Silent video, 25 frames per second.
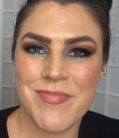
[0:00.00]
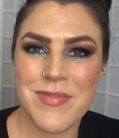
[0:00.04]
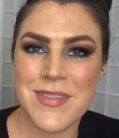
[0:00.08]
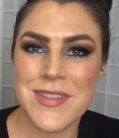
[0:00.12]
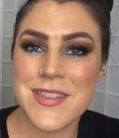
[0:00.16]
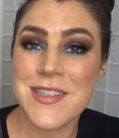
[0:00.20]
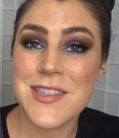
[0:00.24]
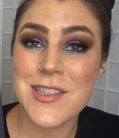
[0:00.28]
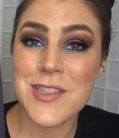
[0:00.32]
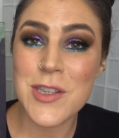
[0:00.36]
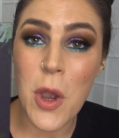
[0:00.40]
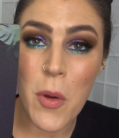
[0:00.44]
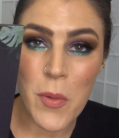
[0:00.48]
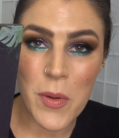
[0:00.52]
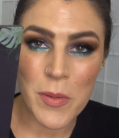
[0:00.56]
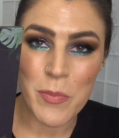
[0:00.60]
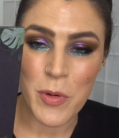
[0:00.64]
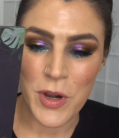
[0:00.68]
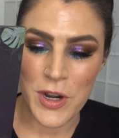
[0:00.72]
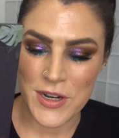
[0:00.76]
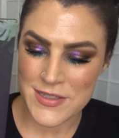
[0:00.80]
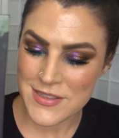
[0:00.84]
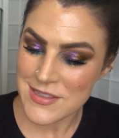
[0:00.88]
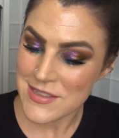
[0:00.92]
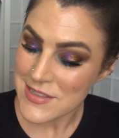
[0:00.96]
so
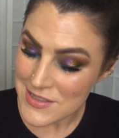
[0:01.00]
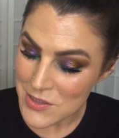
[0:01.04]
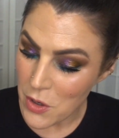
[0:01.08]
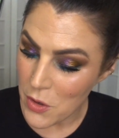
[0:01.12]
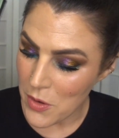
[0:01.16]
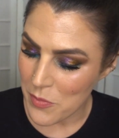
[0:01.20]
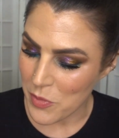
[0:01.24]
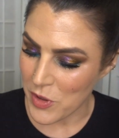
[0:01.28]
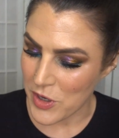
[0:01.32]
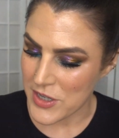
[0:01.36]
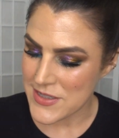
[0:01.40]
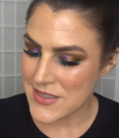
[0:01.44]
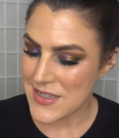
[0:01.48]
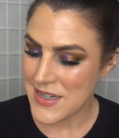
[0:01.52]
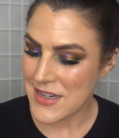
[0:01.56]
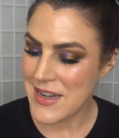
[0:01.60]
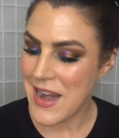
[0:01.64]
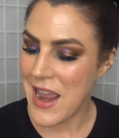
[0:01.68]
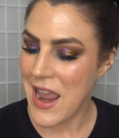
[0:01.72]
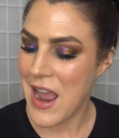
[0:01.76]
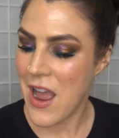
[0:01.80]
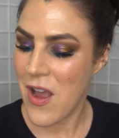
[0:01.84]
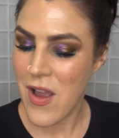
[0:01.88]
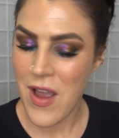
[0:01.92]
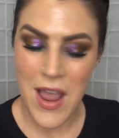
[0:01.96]
impressed, so impressed.
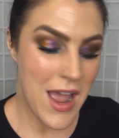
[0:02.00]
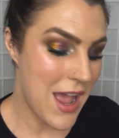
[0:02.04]
Now,